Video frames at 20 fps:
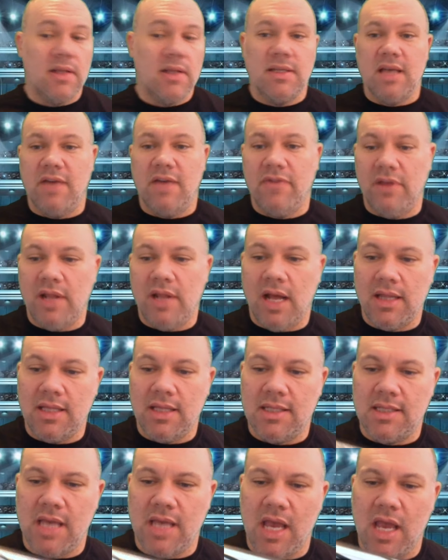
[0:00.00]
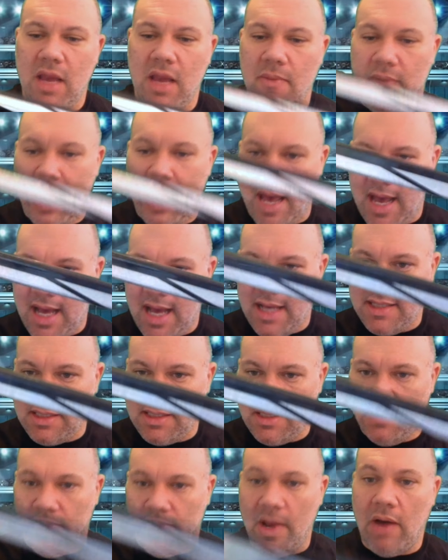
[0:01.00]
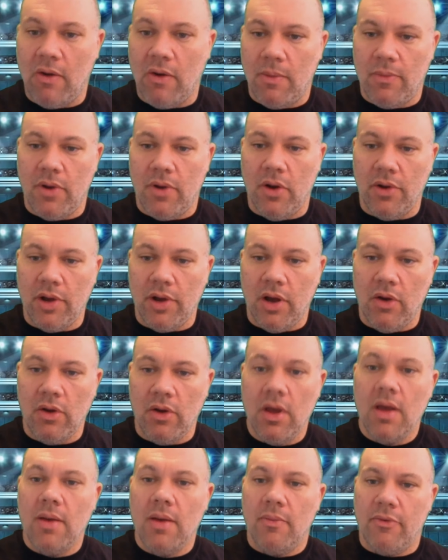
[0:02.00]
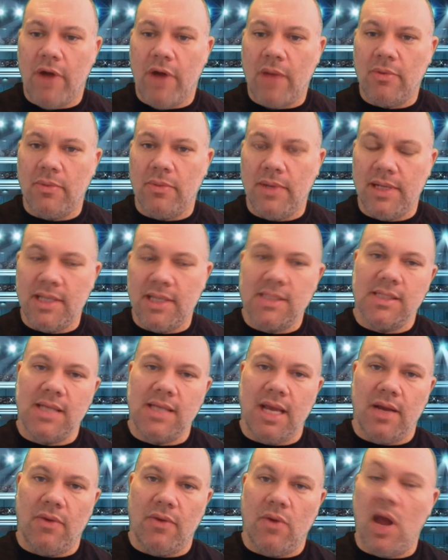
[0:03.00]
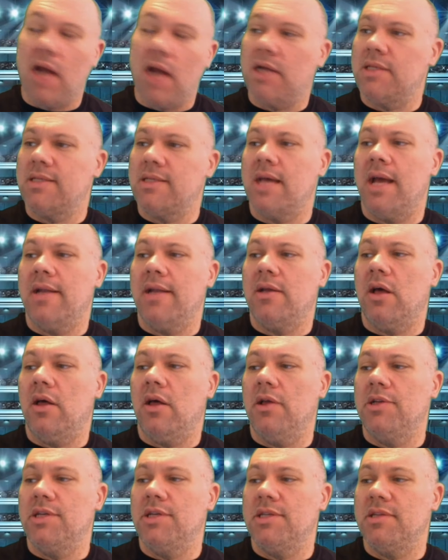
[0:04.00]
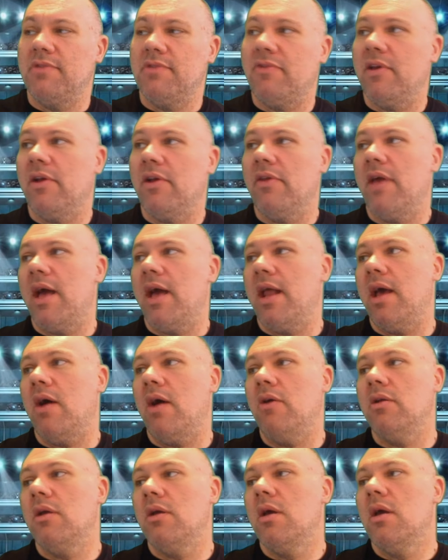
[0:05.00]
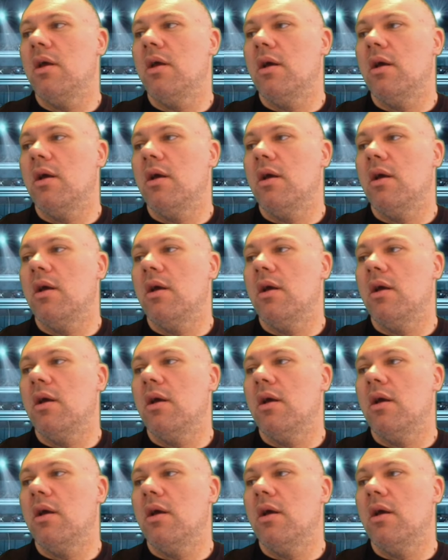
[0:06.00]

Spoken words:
Definitely not the same as the Bauer Proto. Probably doesn't take a rocket Scientologist to figure that out.